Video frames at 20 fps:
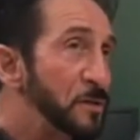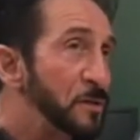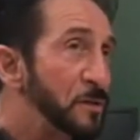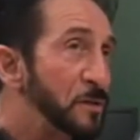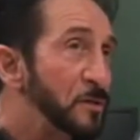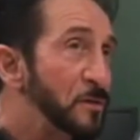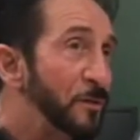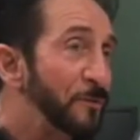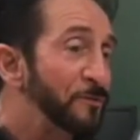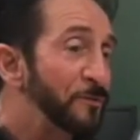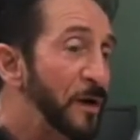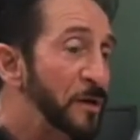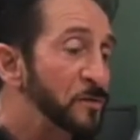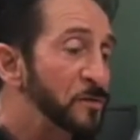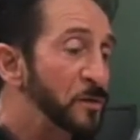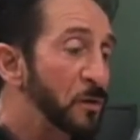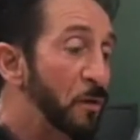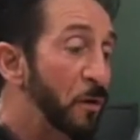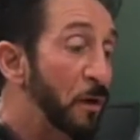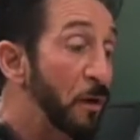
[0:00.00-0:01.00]
you'll find
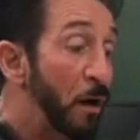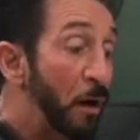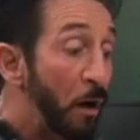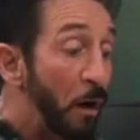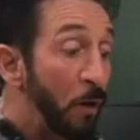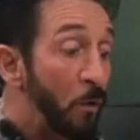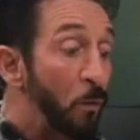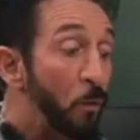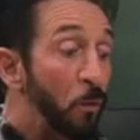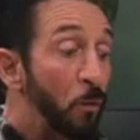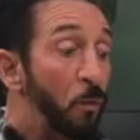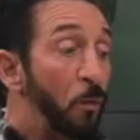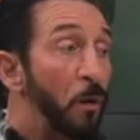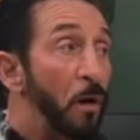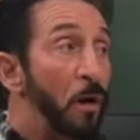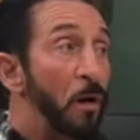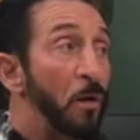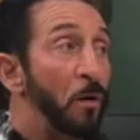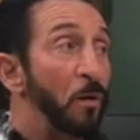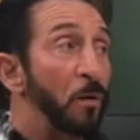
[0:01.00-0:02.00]
yourself going,
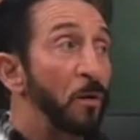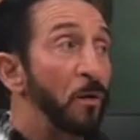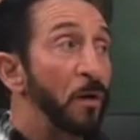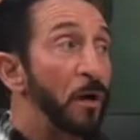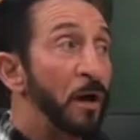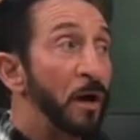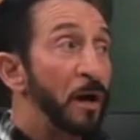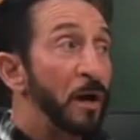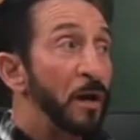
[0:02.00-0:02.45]
whoa,